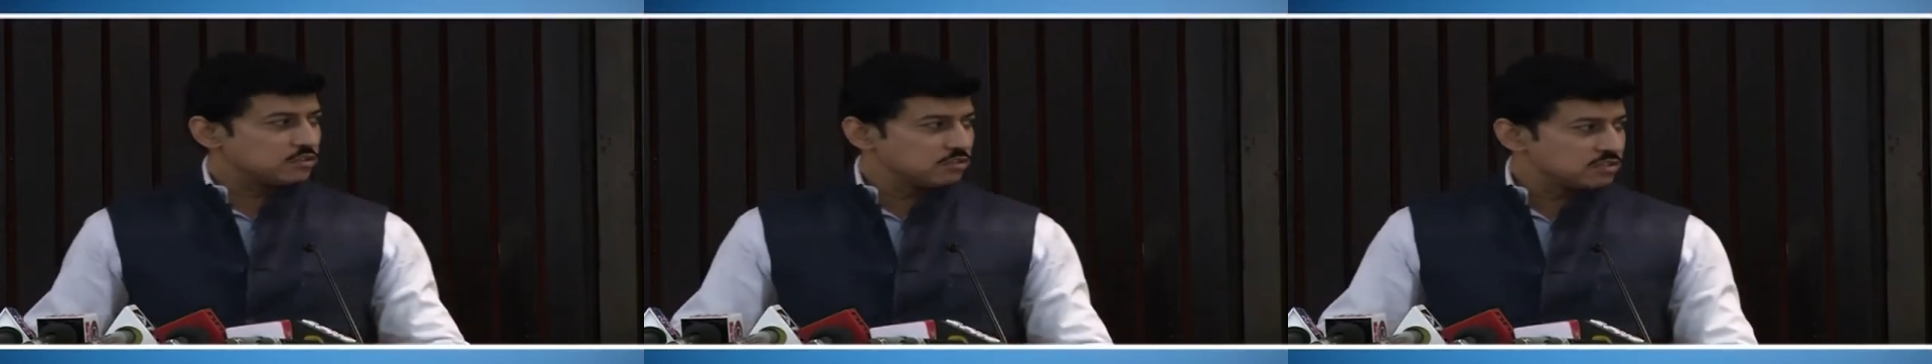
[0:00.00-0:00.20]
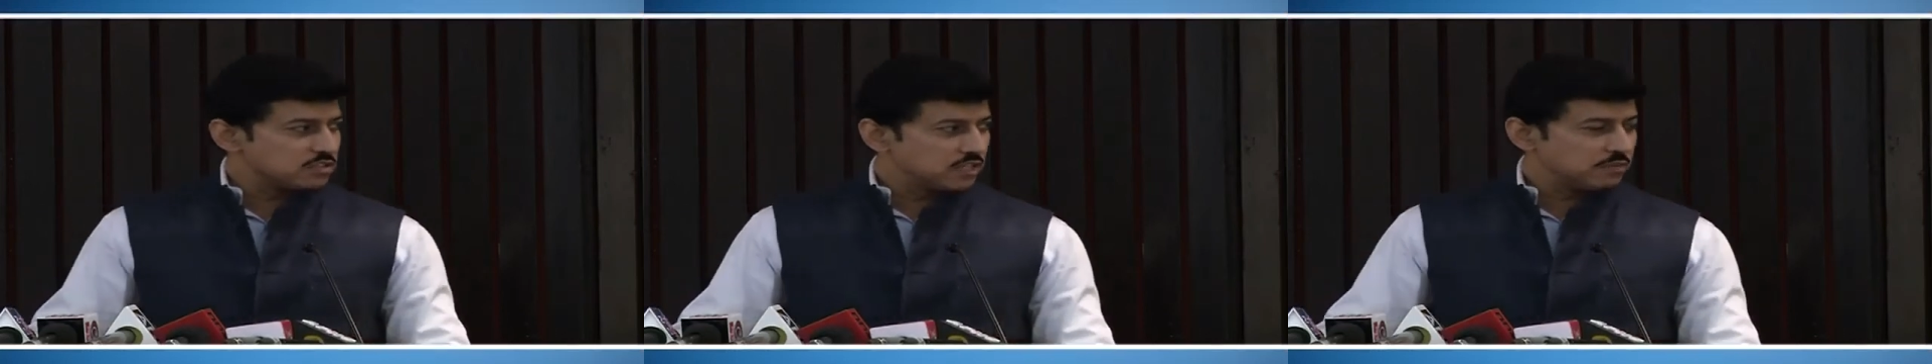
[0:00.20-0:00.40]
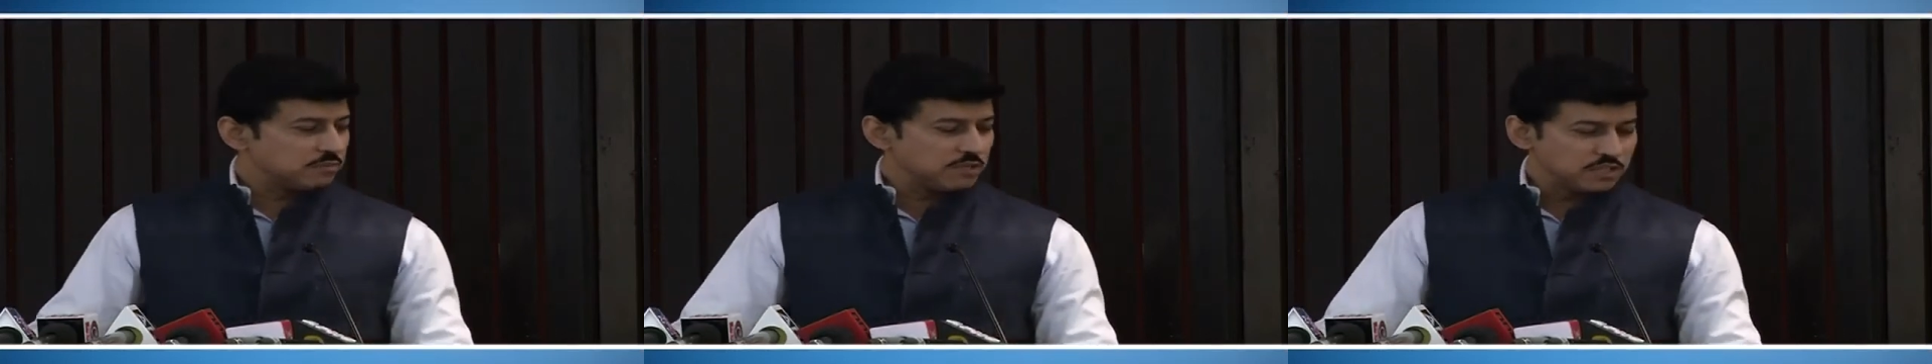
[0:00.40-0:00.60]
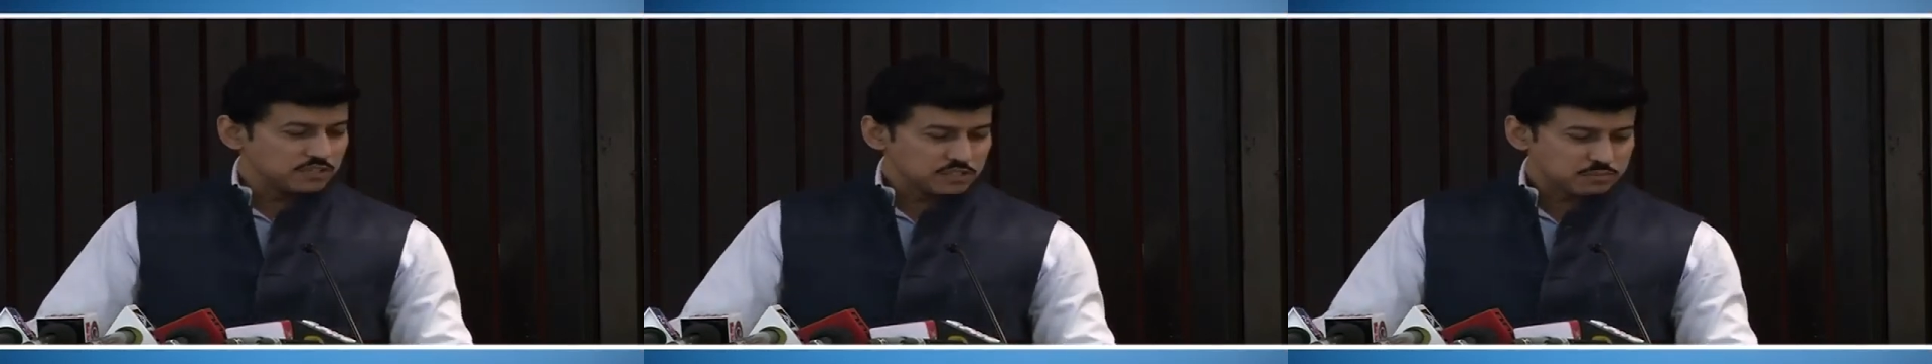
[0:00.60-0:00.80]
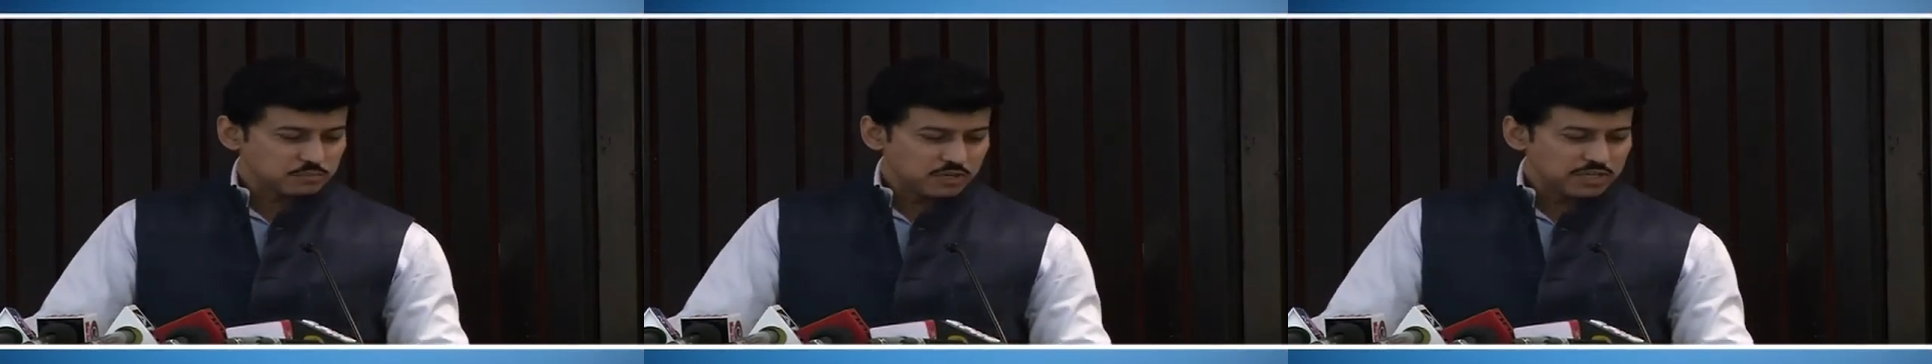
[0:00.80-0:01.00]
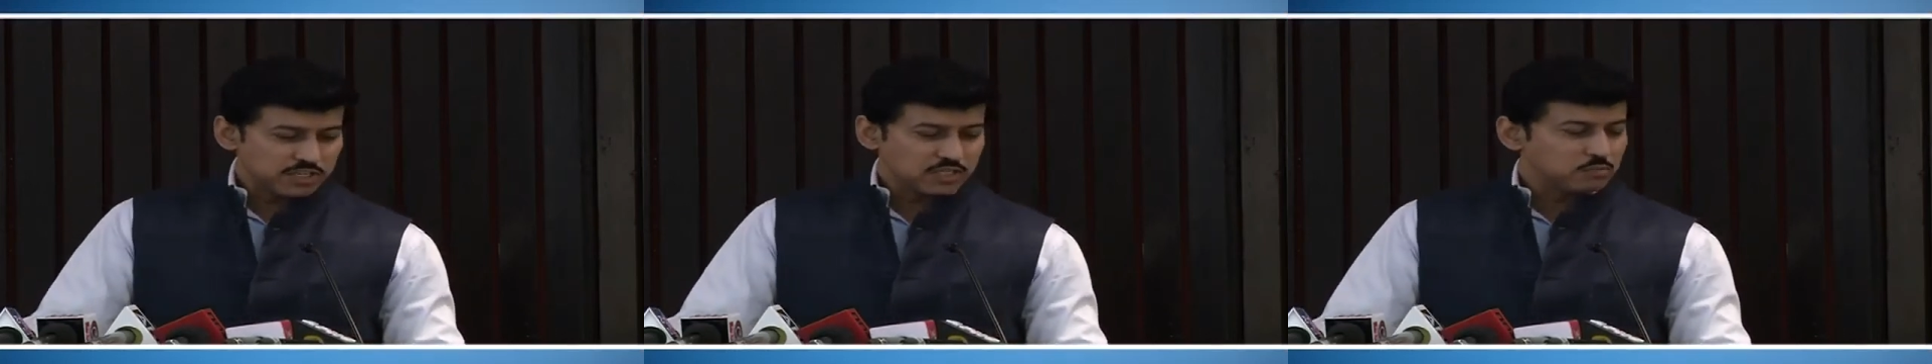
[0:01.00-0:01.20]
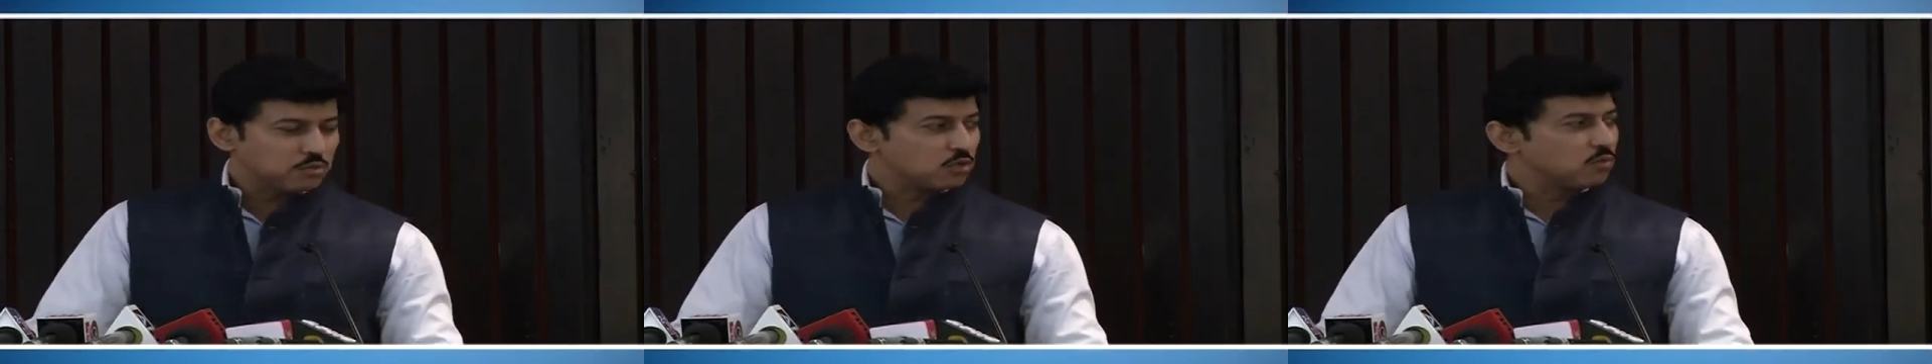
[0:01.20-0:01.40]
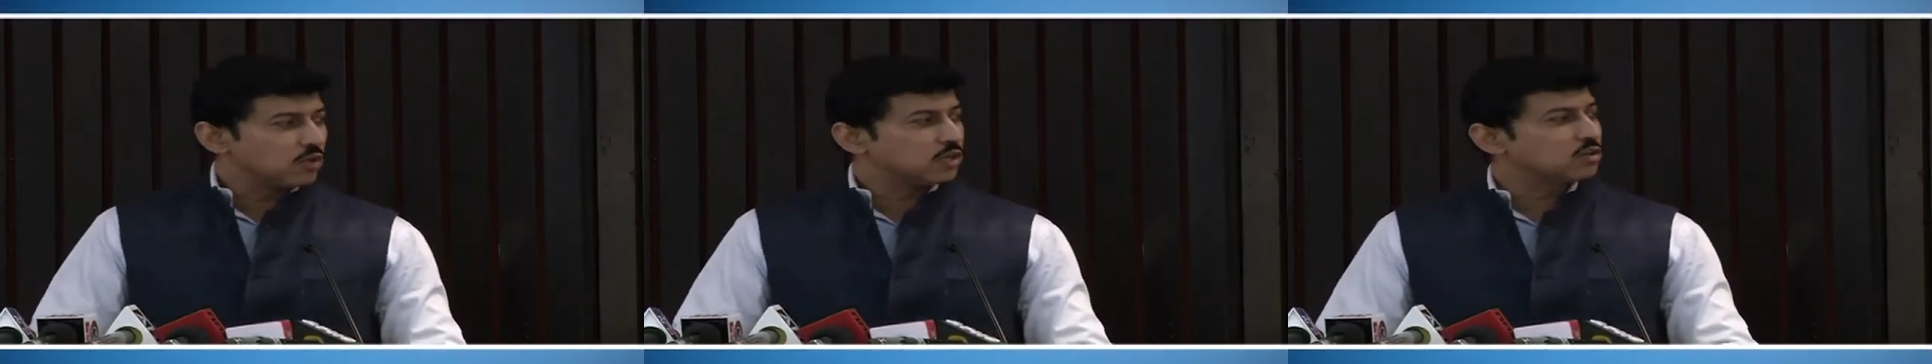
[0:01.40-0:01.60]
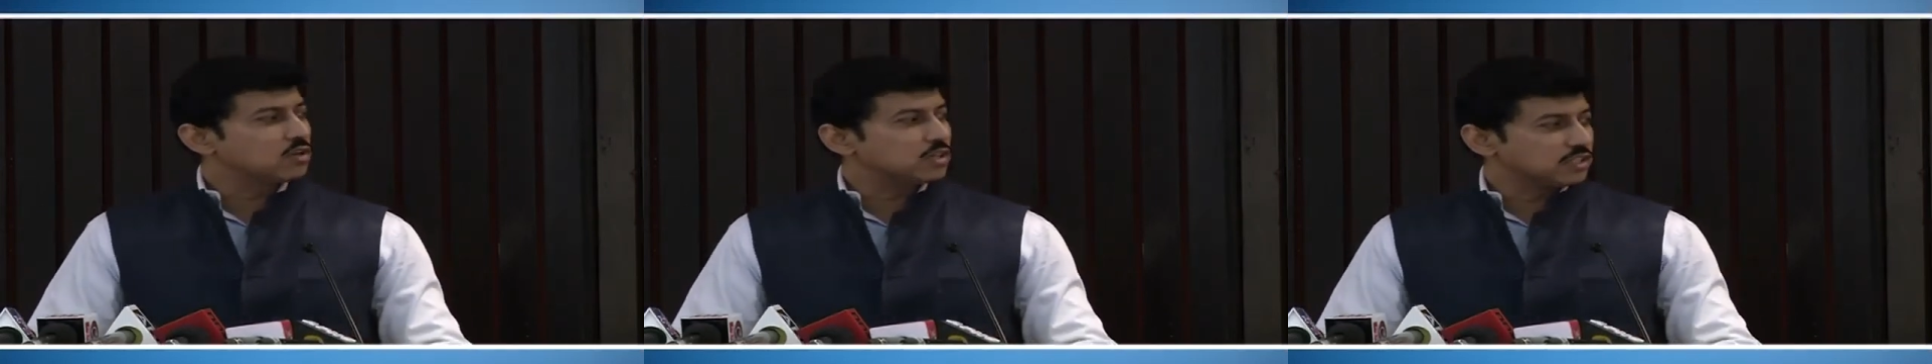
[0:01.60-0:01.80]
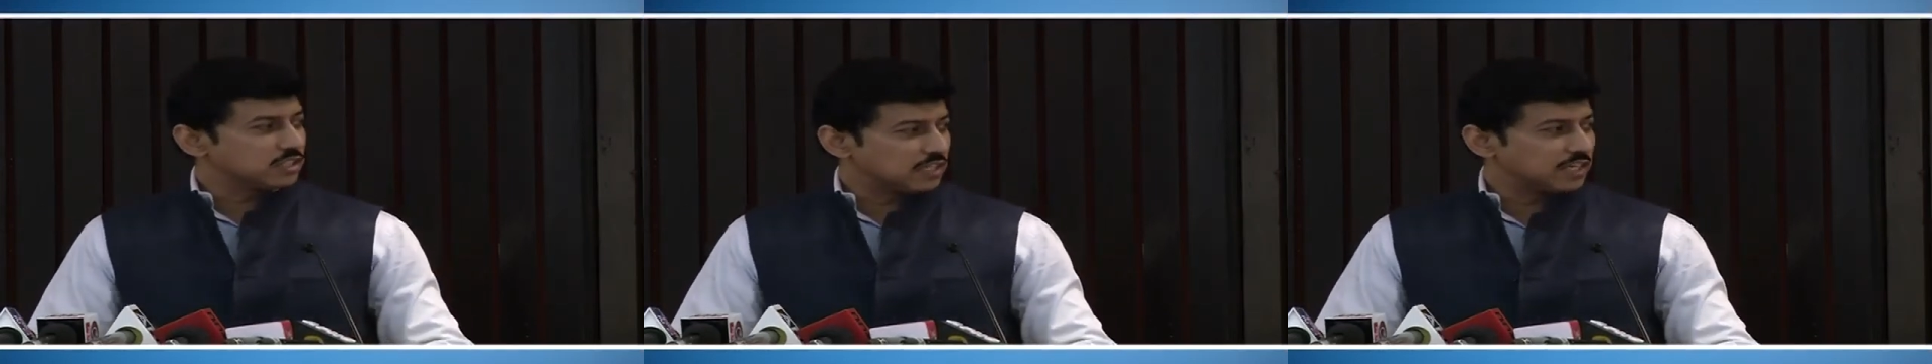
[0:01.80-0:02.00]
you'll see me responding at about 1
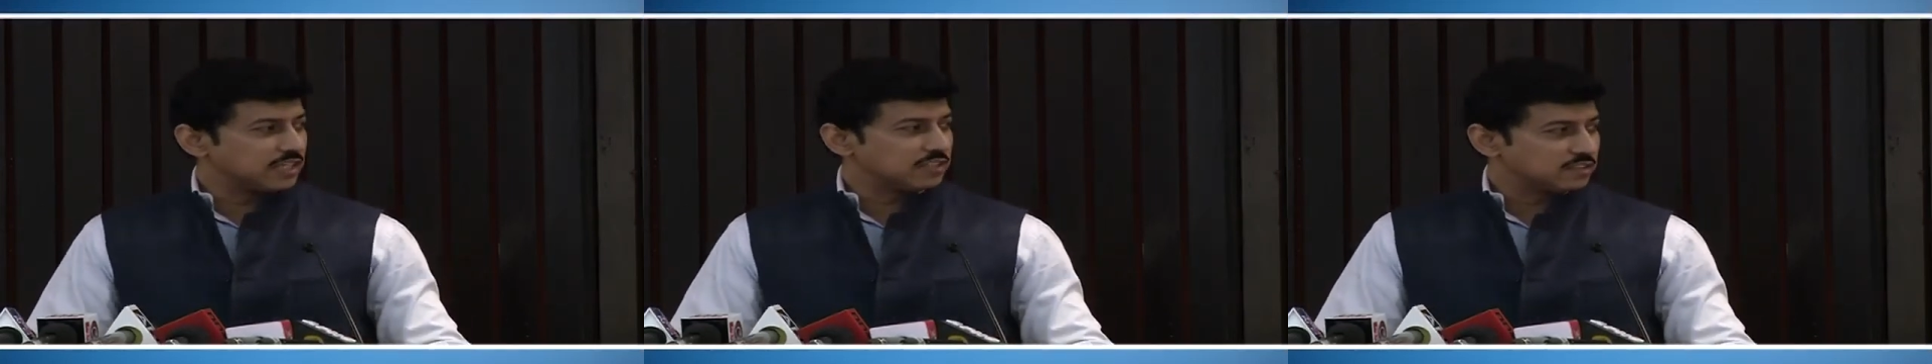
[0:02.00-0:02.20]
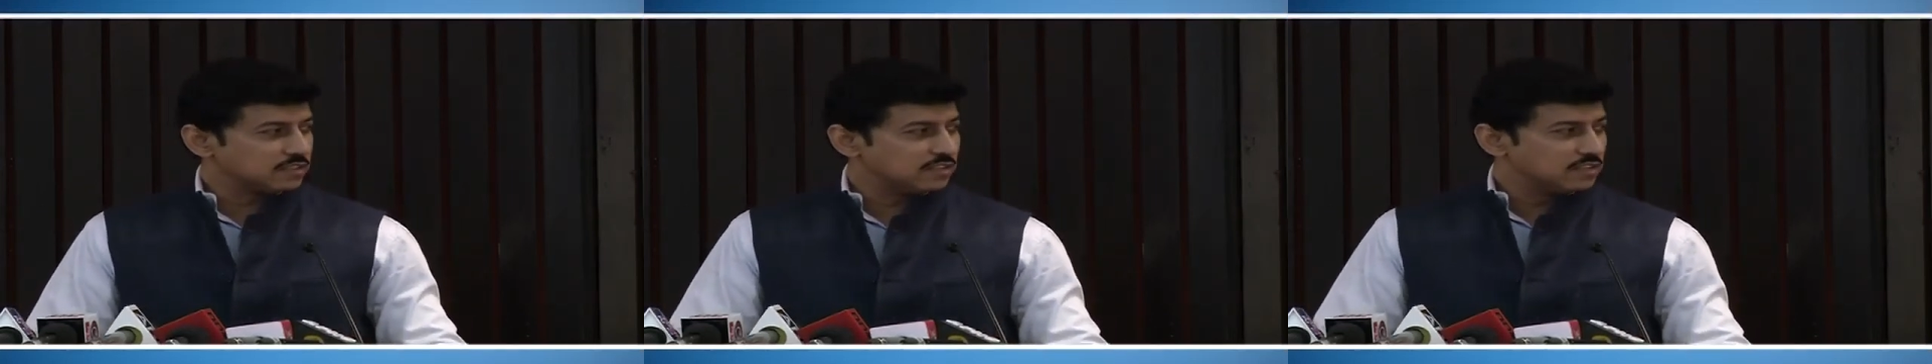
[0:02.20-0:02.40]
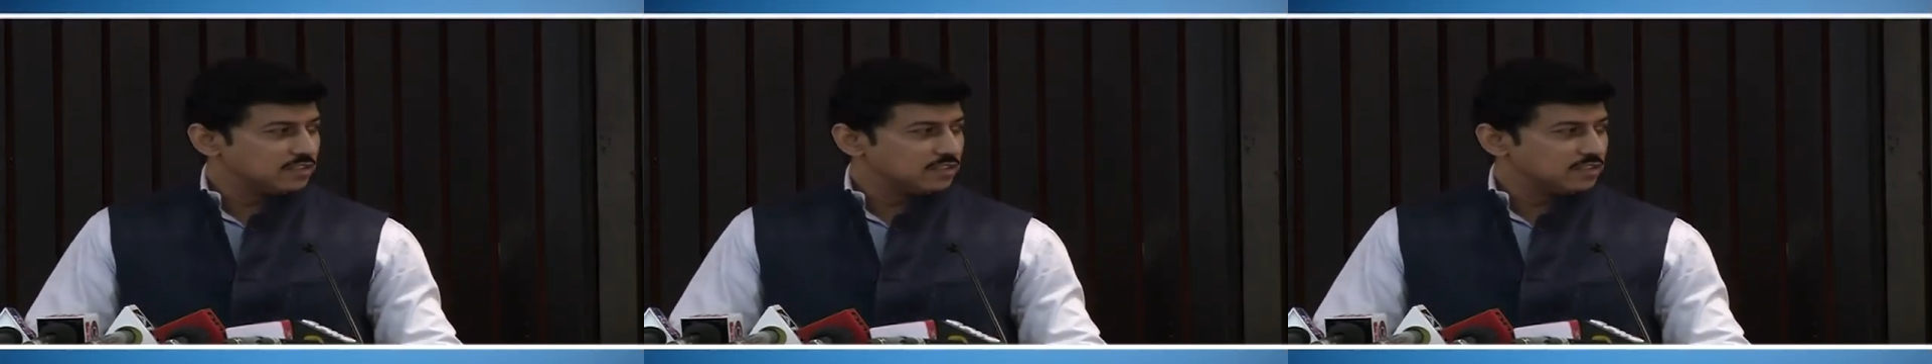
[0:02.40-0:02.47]
o'clock in the night.